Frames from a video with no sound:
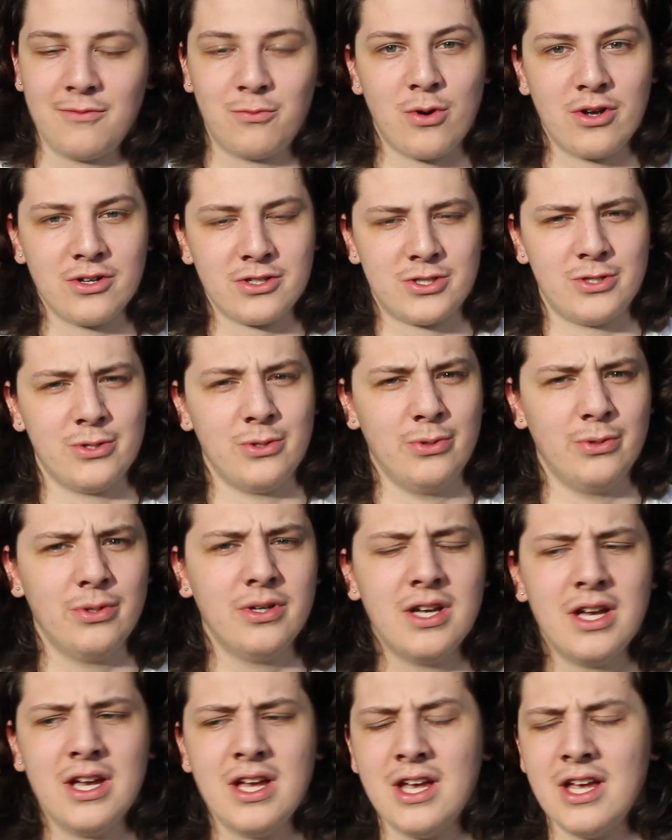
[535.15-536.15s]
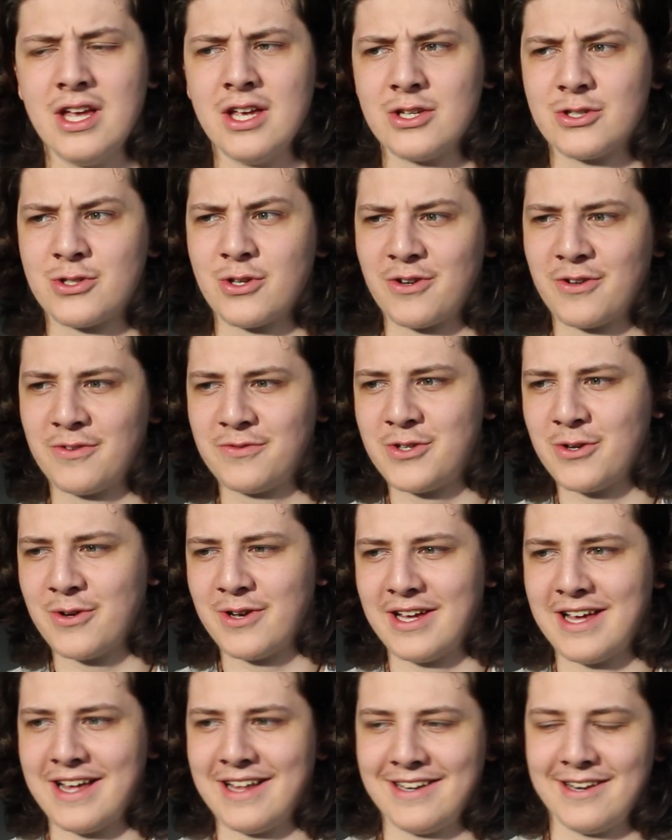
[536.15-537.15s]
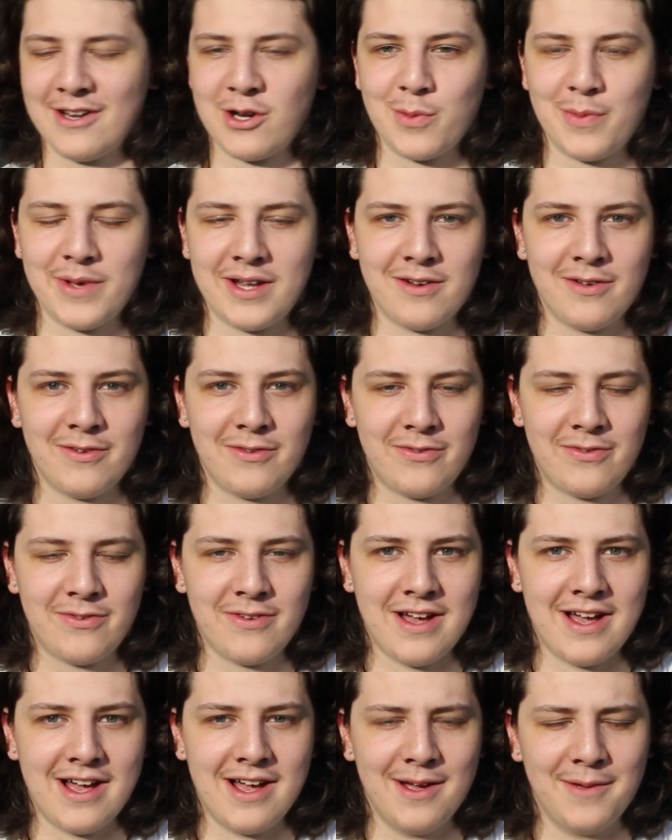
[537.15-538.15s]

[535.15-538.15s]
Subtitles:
want to sort of do a little bit of